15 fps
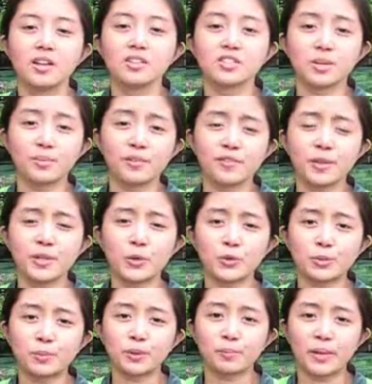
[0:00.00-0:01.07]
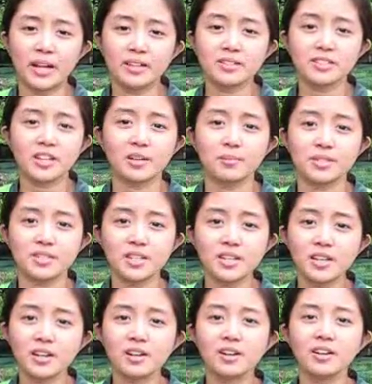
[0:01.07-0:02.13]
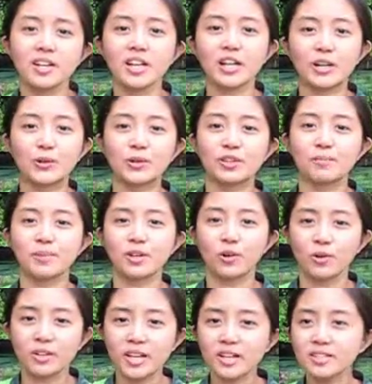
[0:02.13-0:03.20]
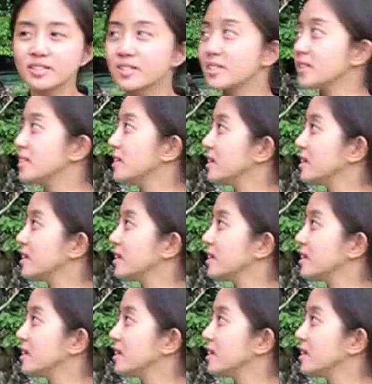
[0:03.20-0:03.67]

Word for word: Some of the notable plants that can be seen here include the begonias,